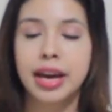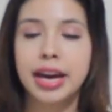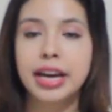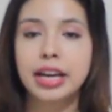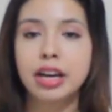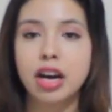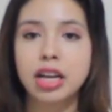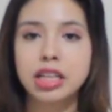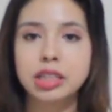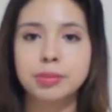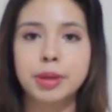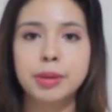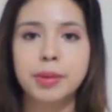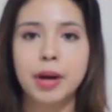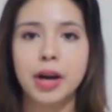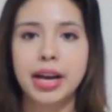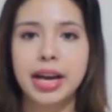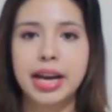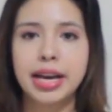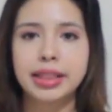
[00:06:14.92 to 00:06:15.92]
It cost me
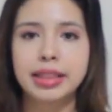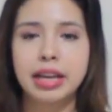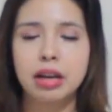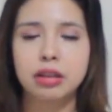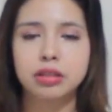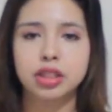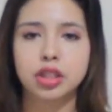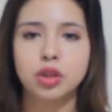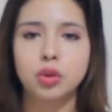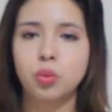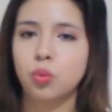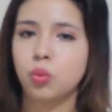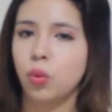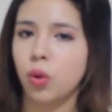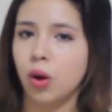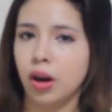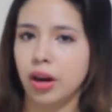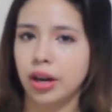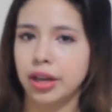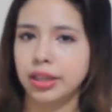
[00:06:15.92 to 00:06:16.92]
about 8,000
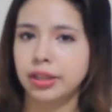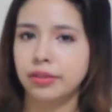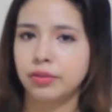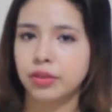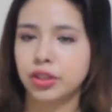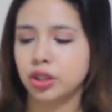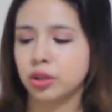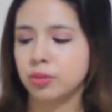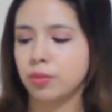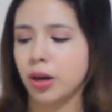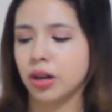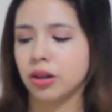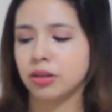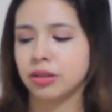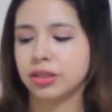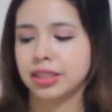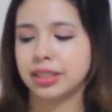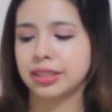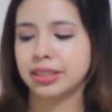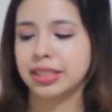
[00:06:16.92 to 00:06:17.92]
won for 2
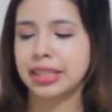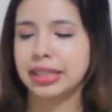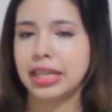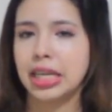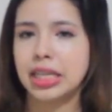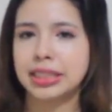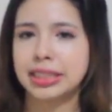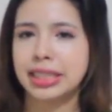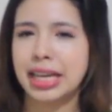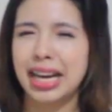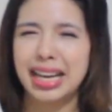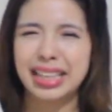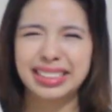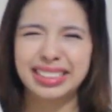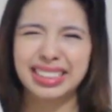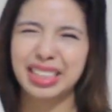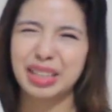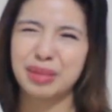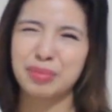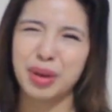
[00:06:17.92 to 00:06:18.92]
bottles, 16,000. I
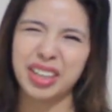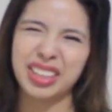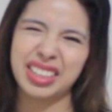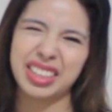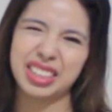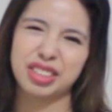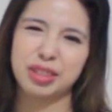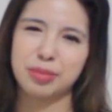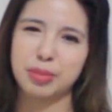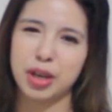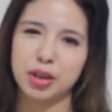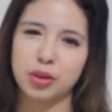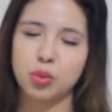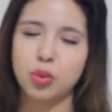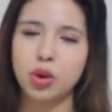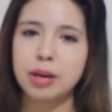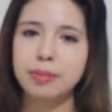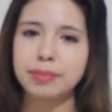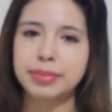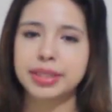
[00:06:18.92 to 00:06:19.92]
accidentally bought an extra bottle.
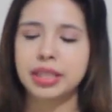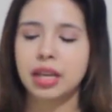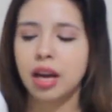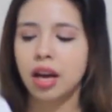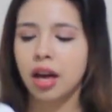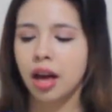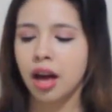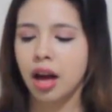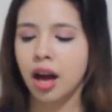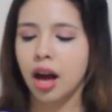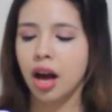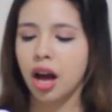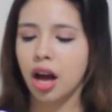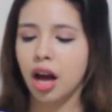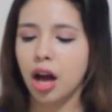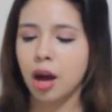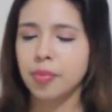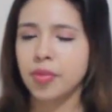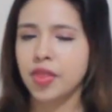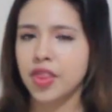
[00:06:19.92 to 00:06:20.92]
Whoops!
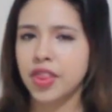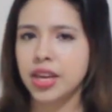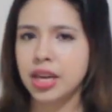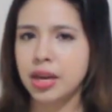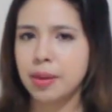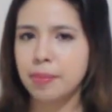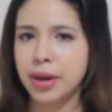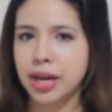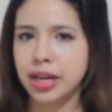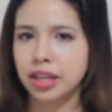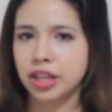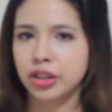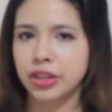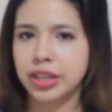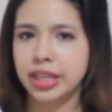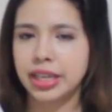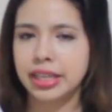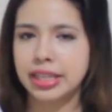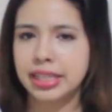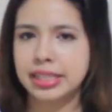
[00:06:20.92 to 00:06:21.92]
The main
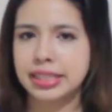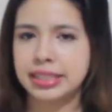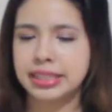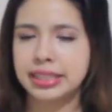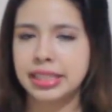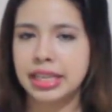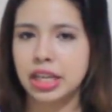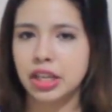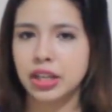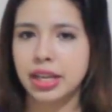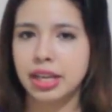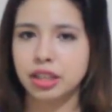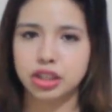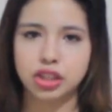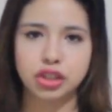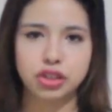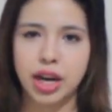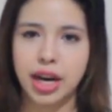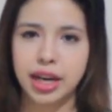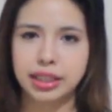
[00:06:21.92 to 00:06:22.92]
ingredient is snail
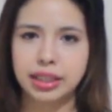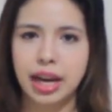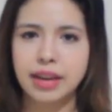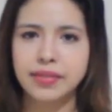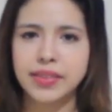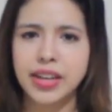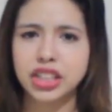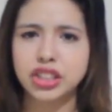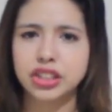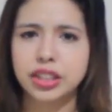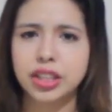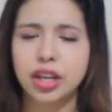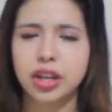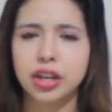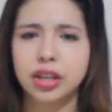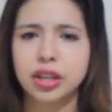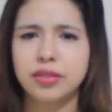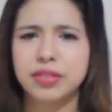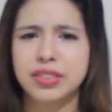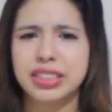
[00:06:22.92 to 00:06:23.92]
extract. I've actually
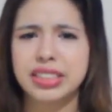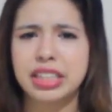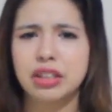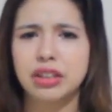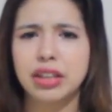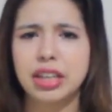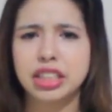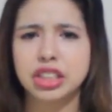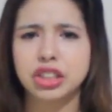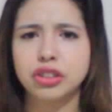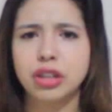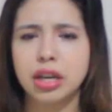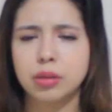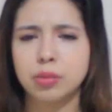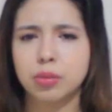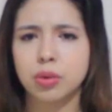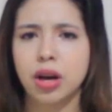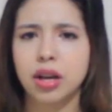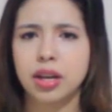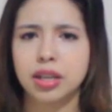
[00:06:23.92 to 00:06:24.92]
heard of snail
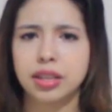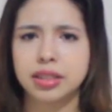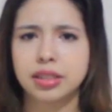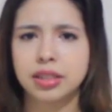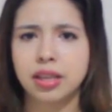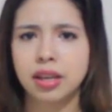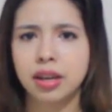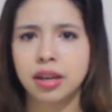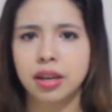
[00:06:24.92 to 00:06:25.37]
extract products